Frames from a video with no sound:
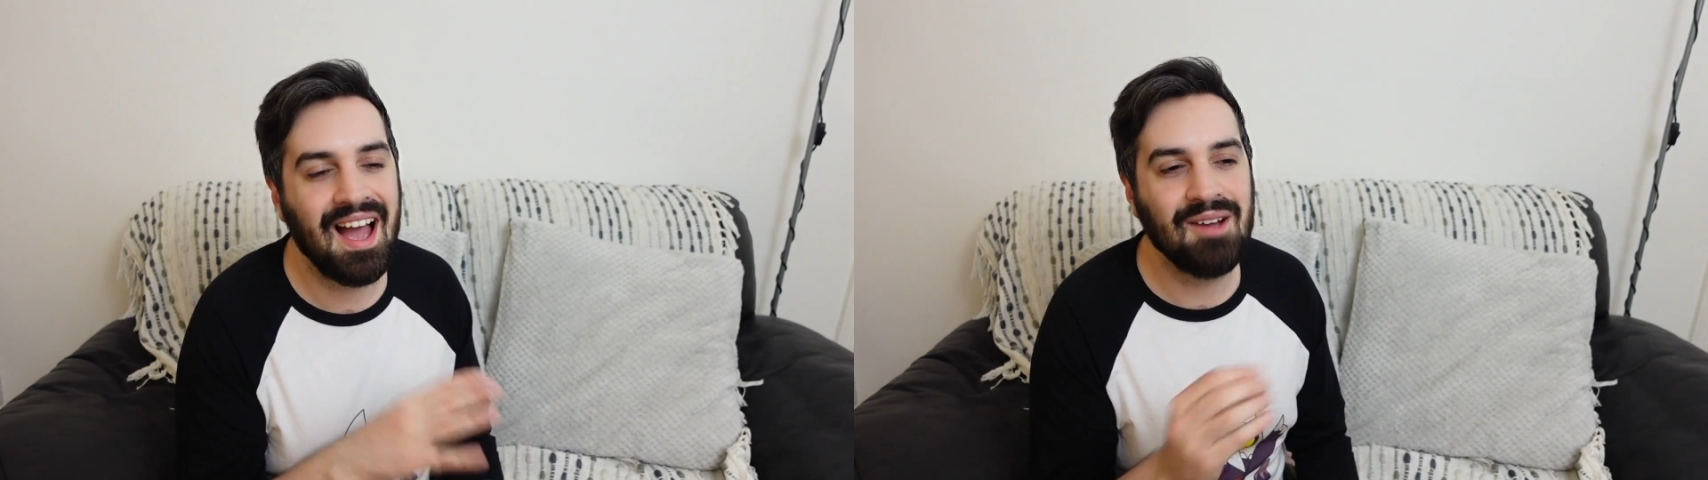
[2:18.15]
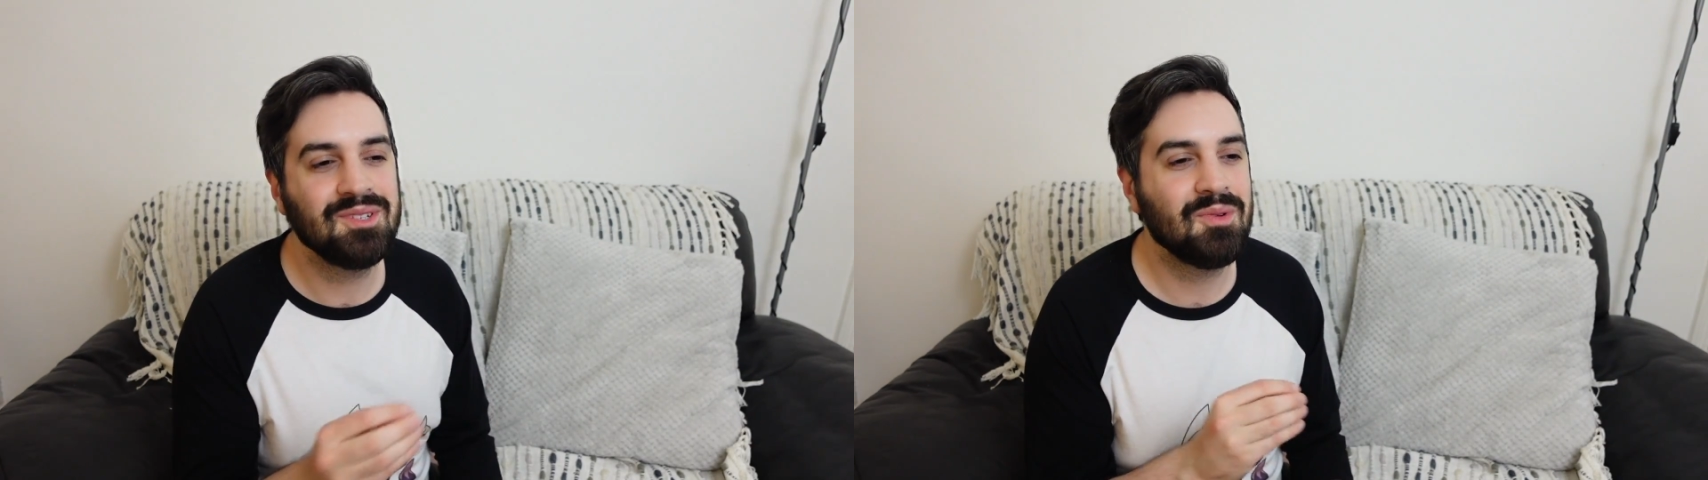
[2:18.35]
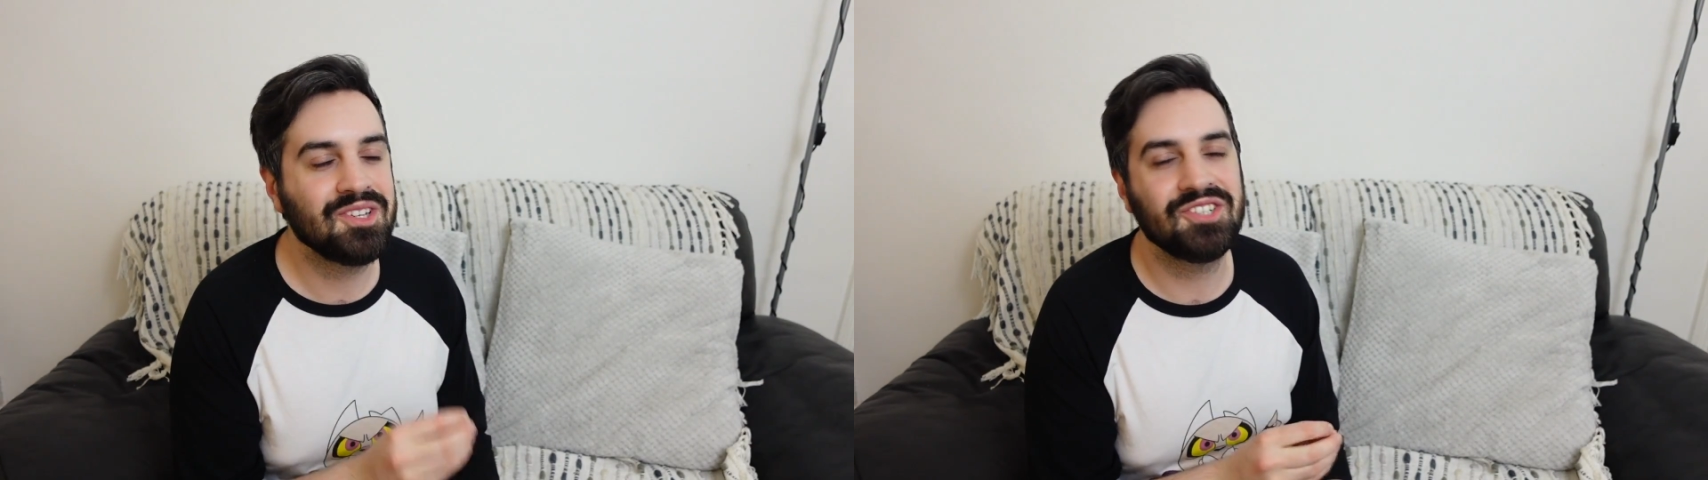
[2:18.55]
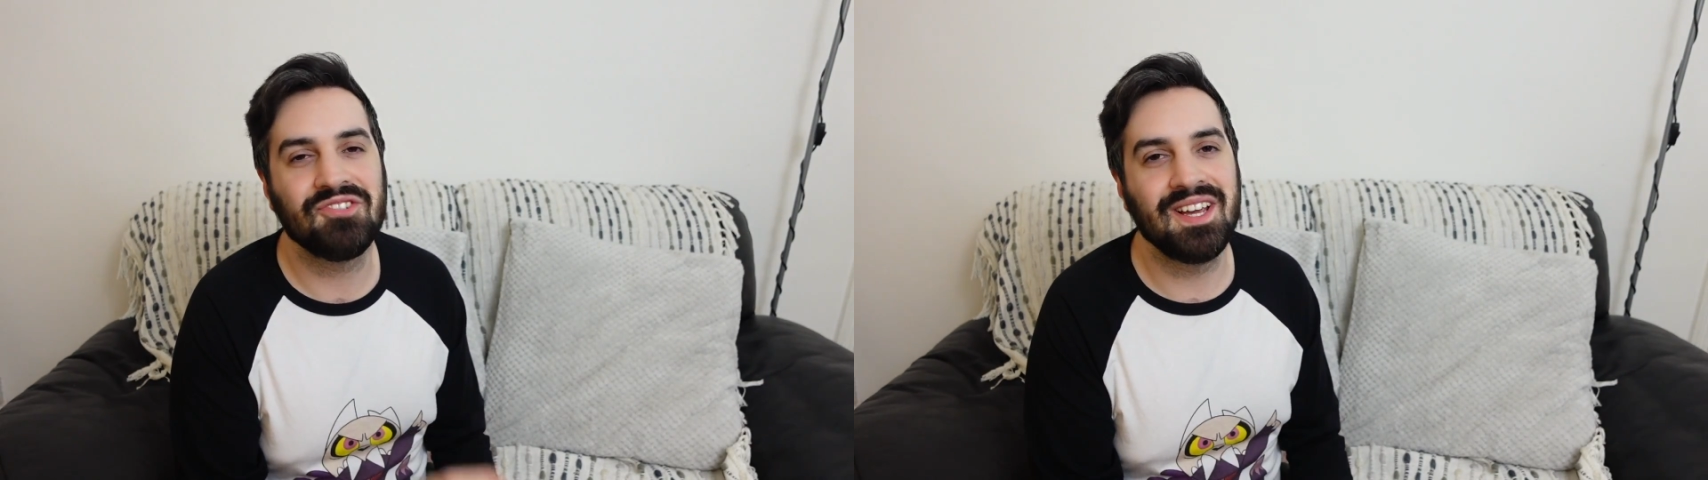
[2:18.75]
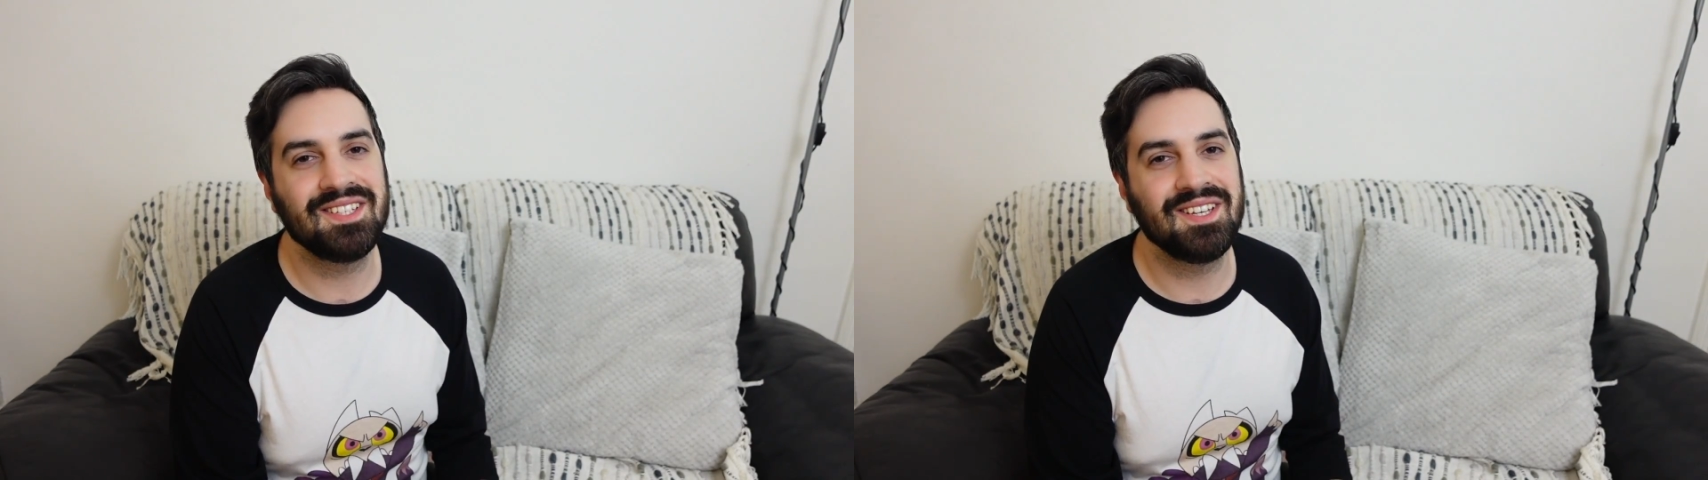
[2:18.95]
I was watching
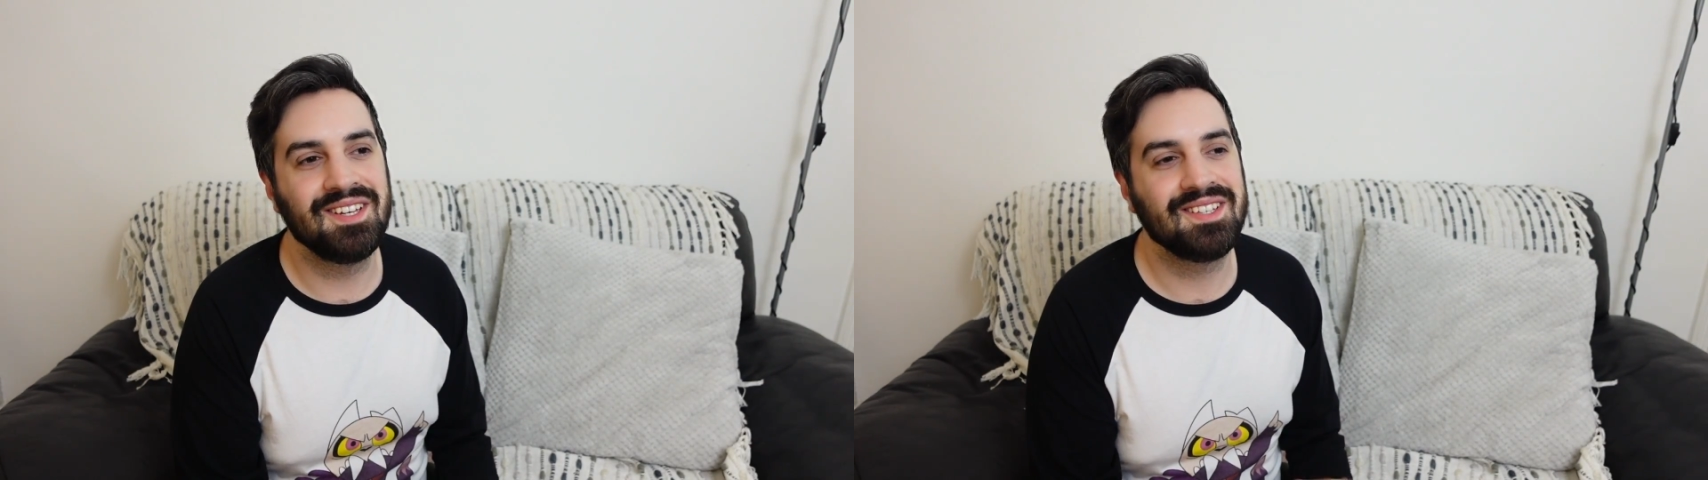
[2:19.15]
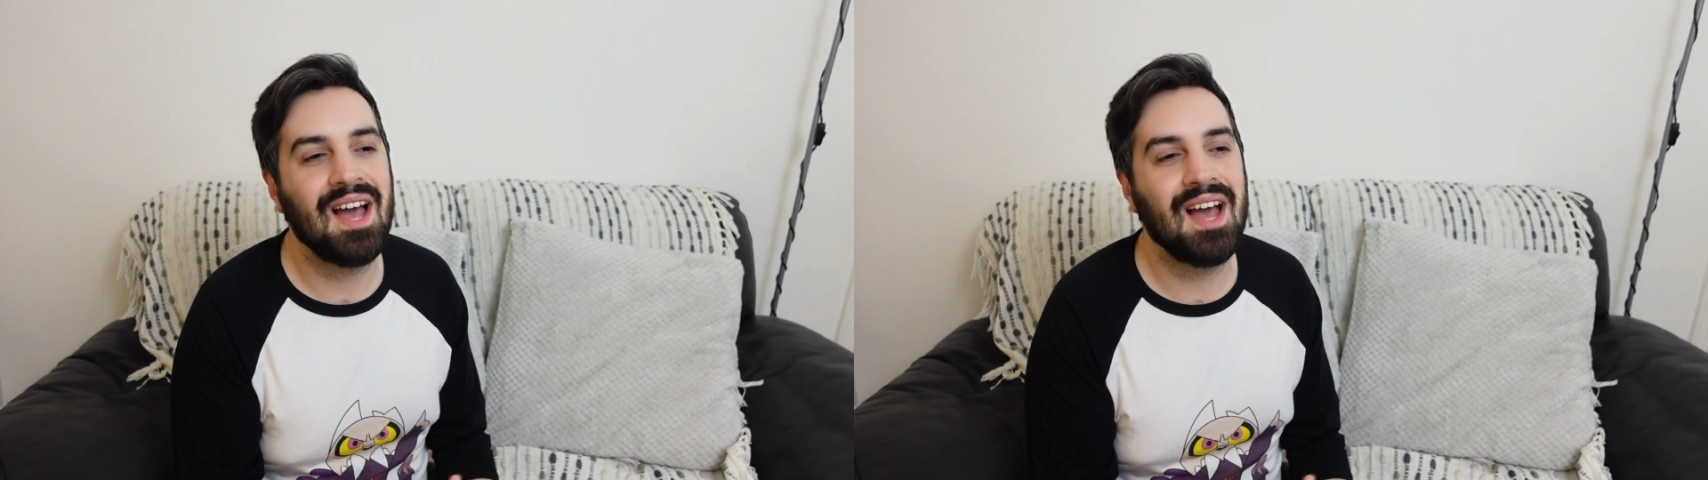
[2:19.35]
Grace's,